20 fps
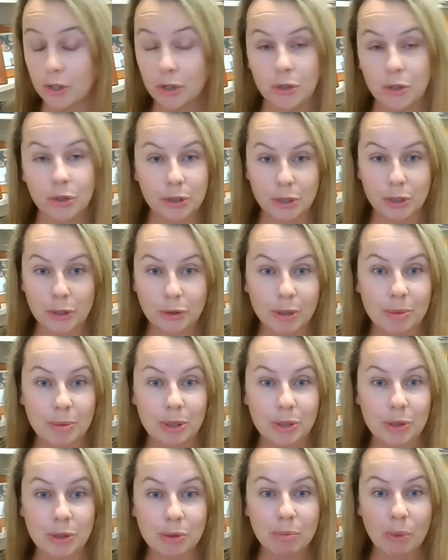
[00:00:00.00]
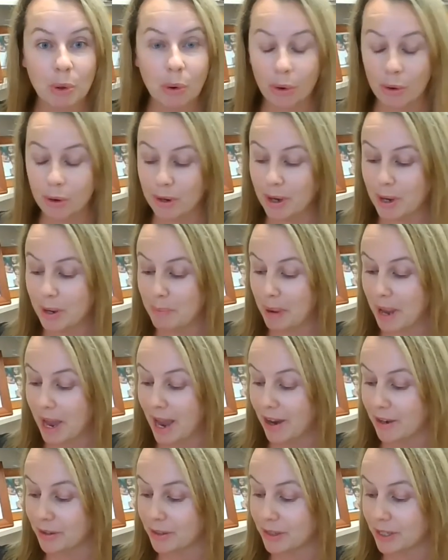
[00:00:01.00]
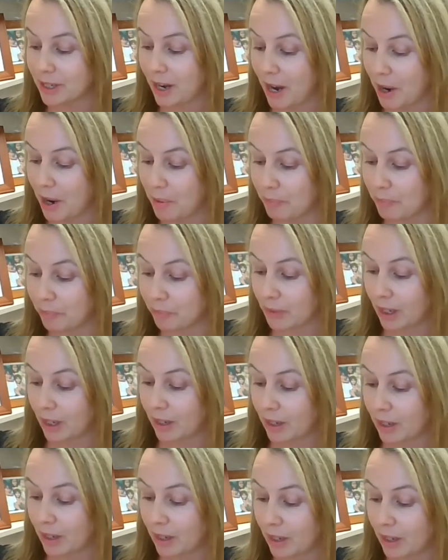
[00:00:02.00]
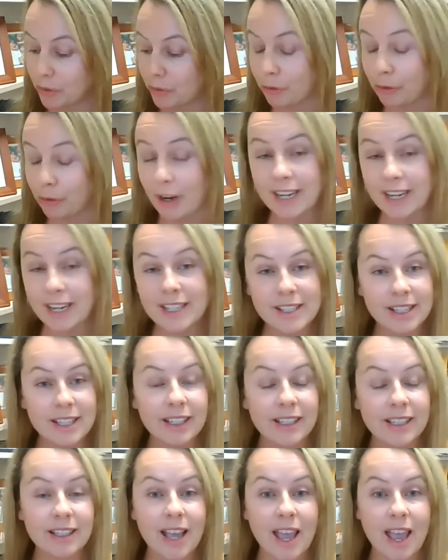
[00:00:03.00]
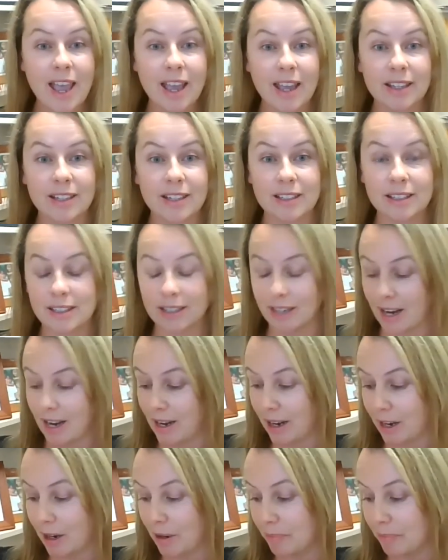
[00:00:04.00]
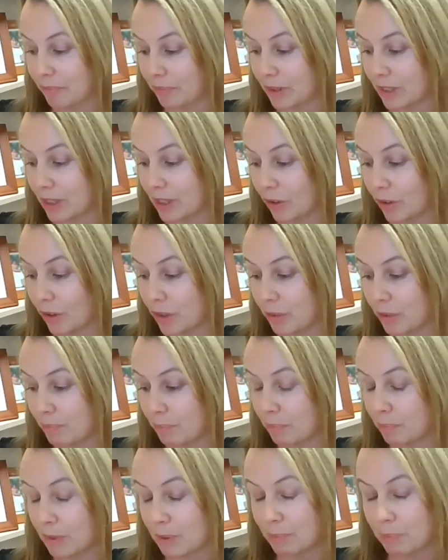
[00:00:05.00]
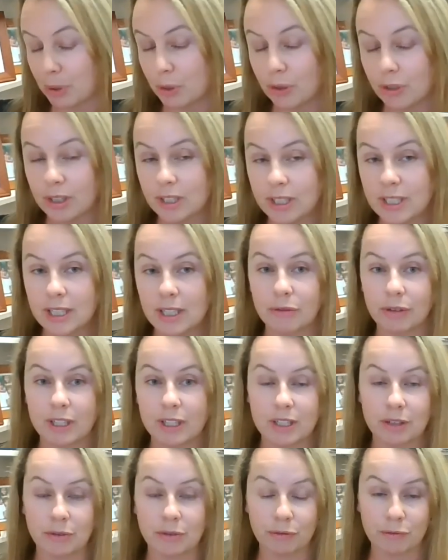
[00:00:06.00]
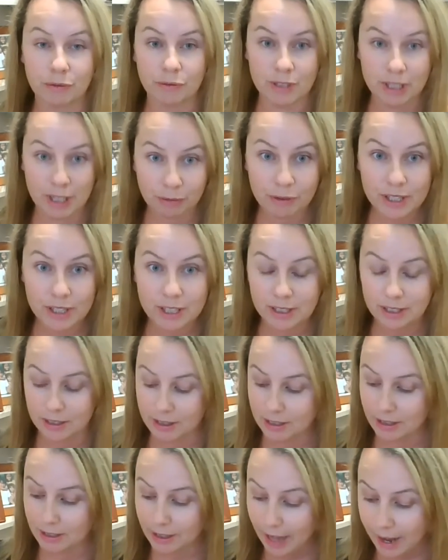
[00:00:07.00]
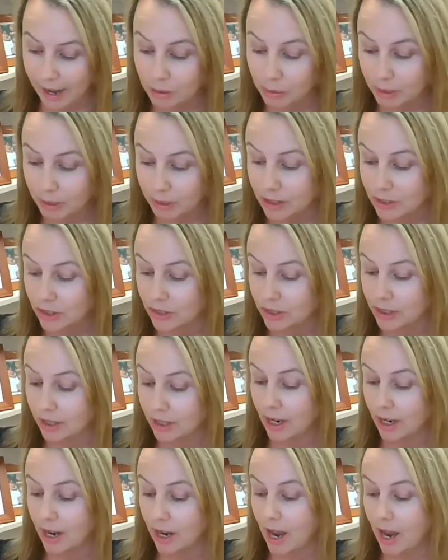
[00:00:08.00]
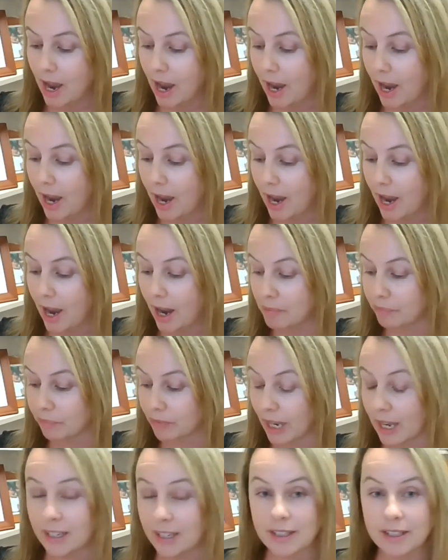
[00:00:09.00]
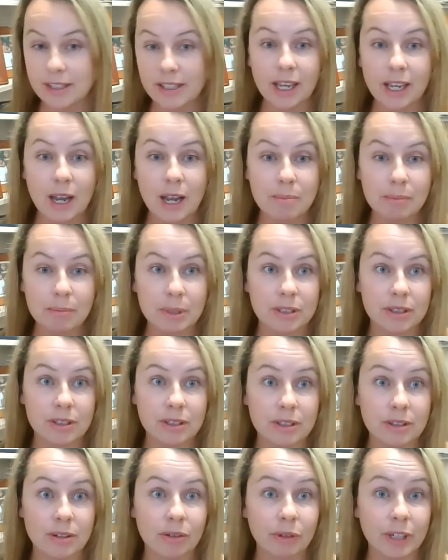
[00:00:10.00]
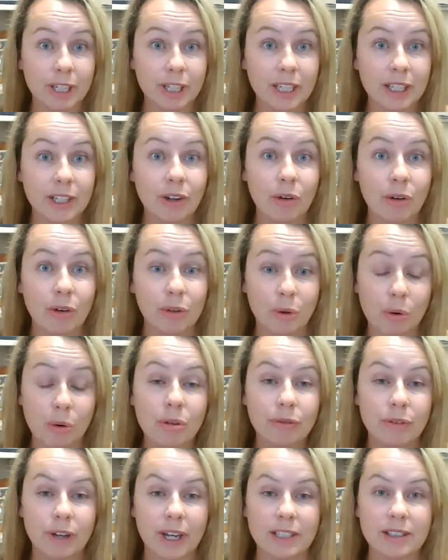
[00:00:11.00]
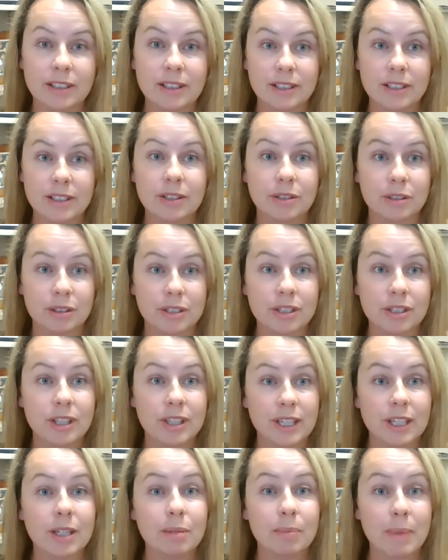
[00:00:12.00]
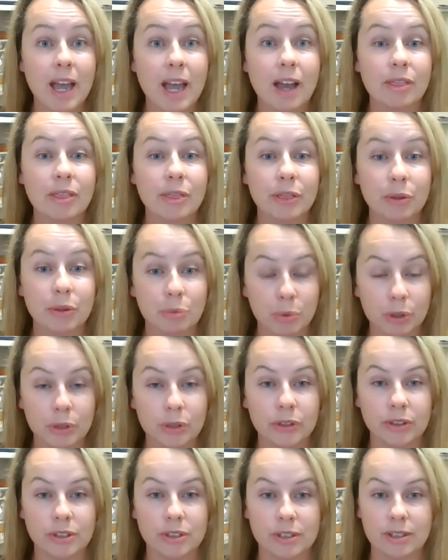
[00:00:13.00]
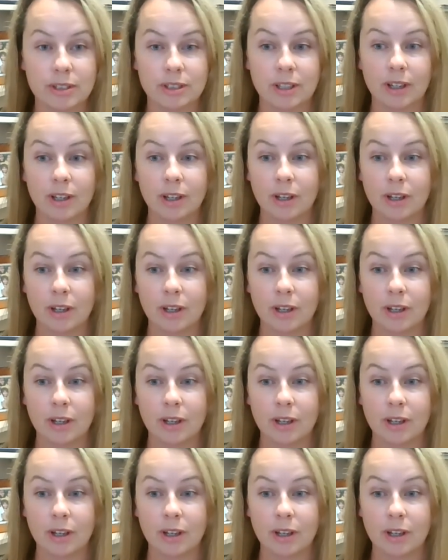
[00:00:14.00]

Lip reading: Couldn't agree with you more about the phrasing and, you know, the punitive and deficit language, and it's incumbent really on all of us to think about the words